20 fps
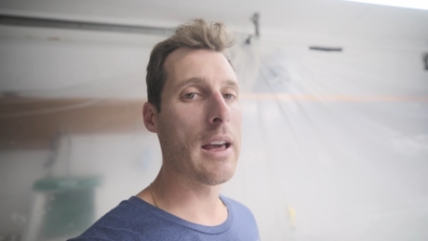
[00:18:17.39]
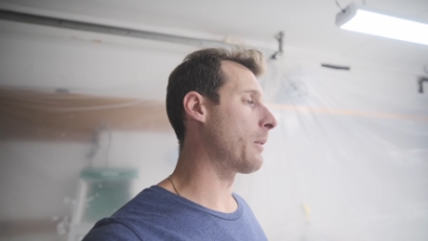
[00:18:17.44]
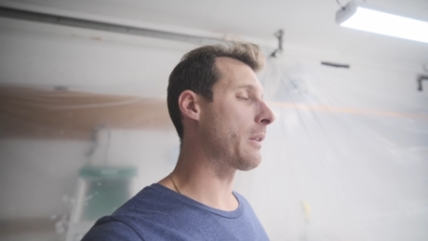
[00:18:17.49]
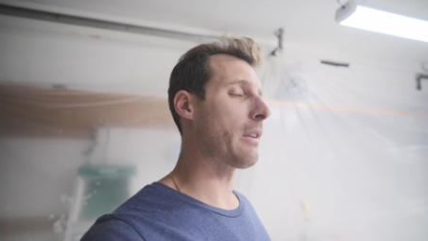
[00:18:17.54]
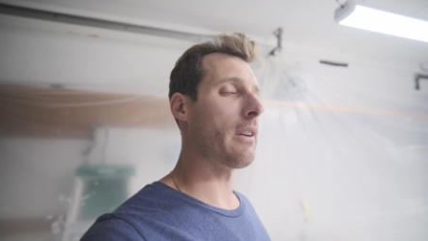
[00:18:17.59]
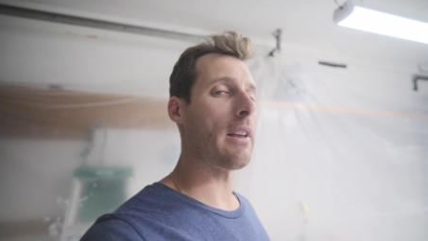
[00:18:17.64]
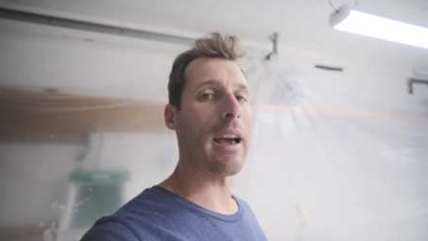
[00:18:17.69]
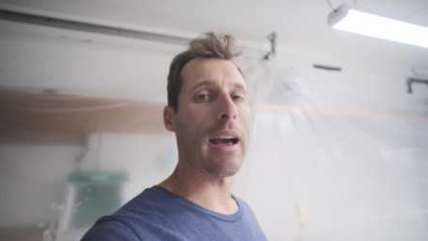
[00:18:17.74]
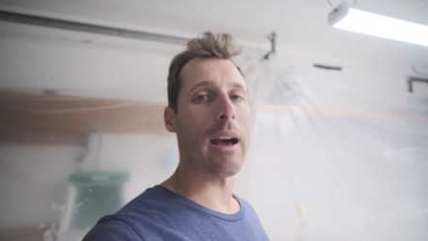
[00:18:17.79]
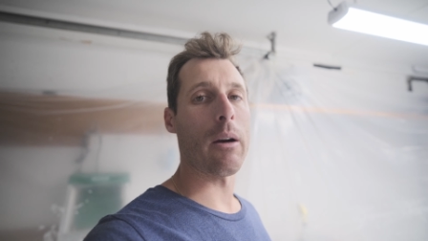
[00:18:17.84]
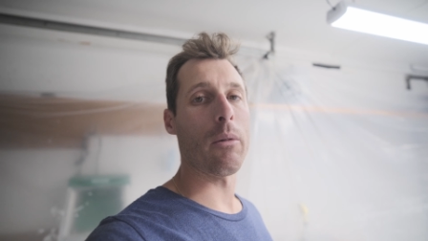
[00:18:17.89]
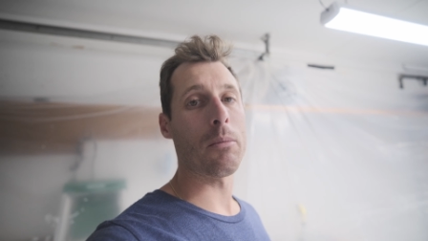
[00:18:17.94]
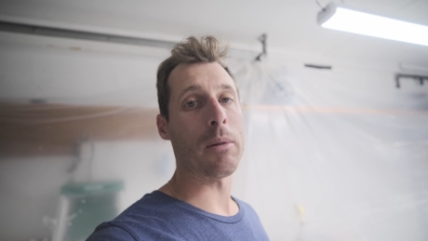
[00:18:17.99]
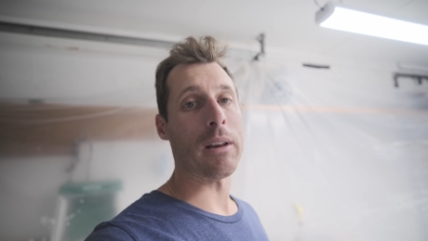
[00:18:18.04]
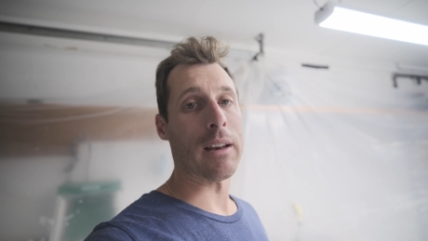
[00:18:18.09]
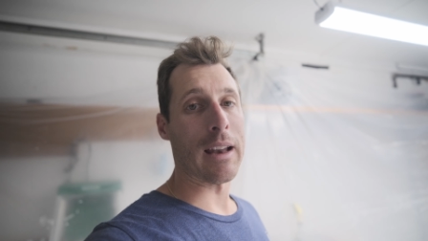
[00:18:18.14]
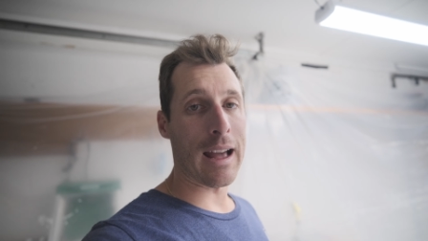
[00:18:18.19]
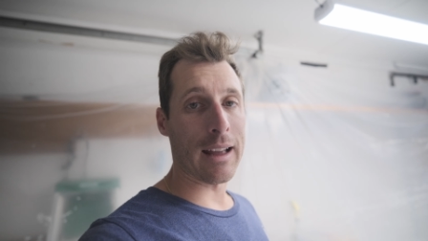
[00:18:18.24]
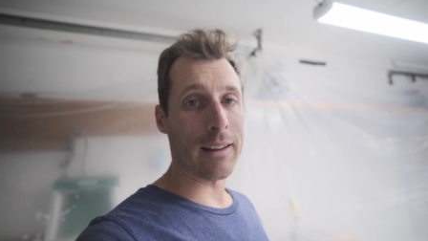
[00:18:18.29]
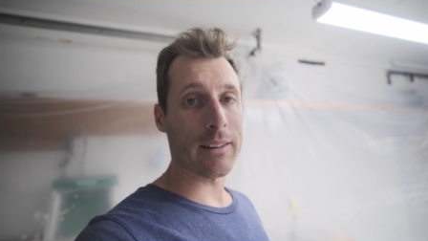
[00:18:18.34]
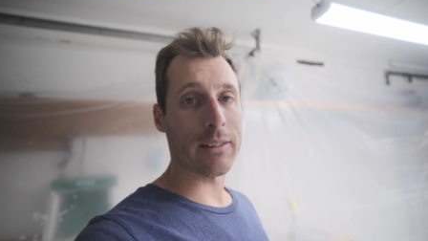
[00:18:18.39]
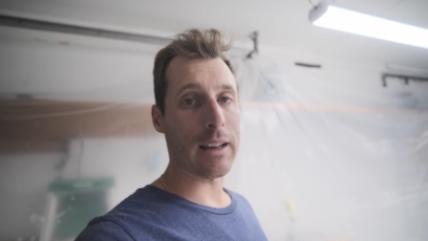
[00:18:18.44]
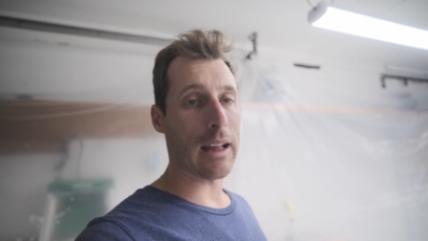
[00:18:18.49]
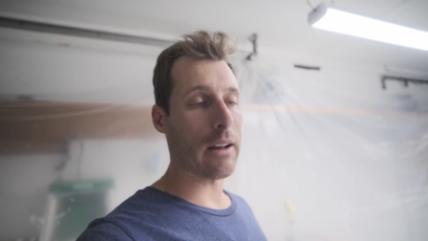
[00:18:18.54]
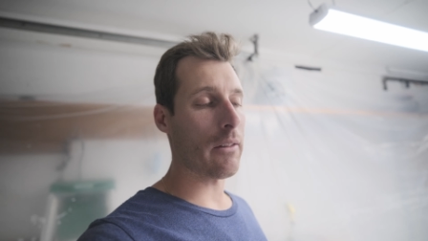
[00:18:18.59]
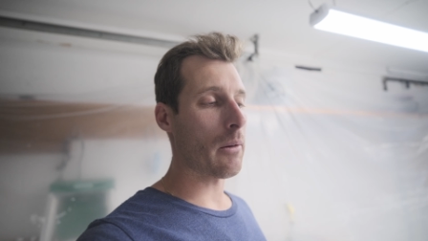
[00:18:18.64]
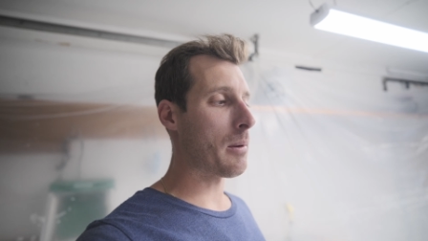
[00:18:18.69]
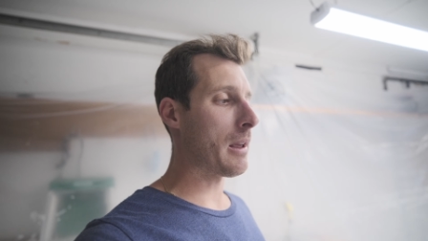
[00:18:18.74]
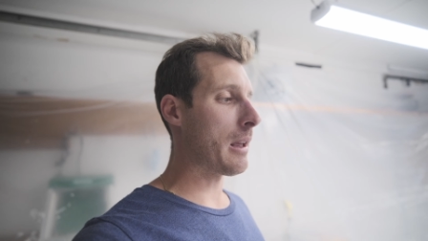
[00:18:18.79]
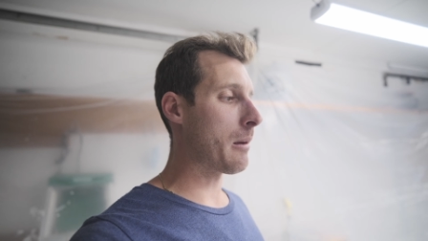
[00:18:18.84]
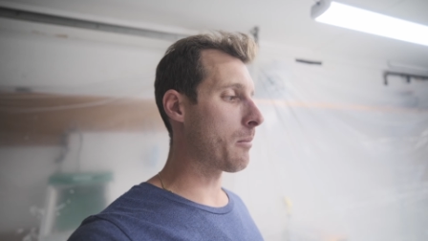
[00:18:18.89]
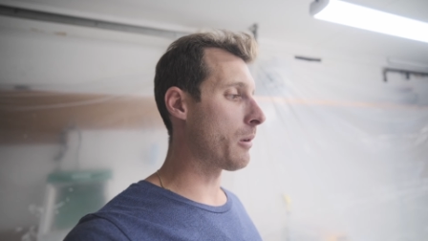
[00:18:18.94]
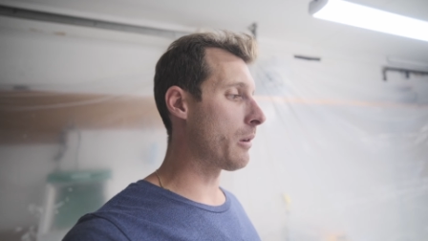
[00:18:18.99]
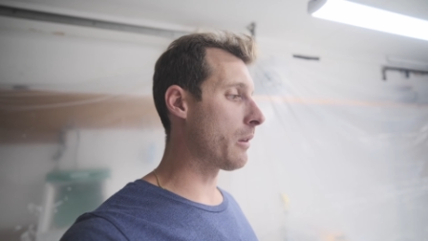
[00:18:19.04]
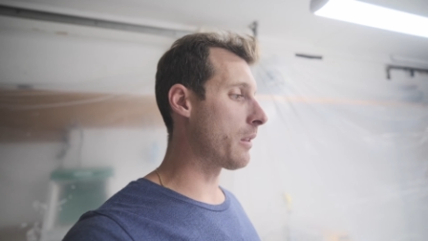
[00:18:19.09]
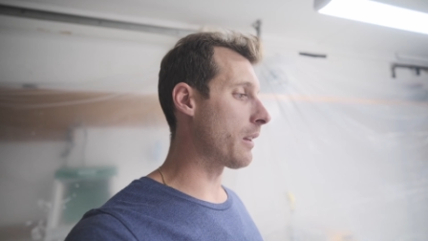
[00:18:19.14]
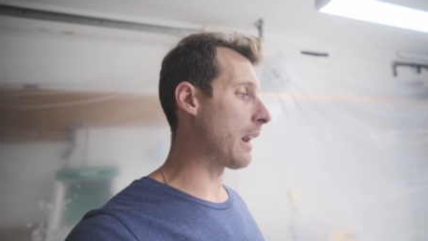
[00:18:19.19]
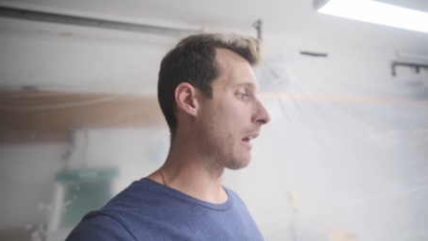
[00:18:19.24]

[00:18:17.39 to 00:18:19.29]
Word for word: So yeah, it would be nice to have a paint booth,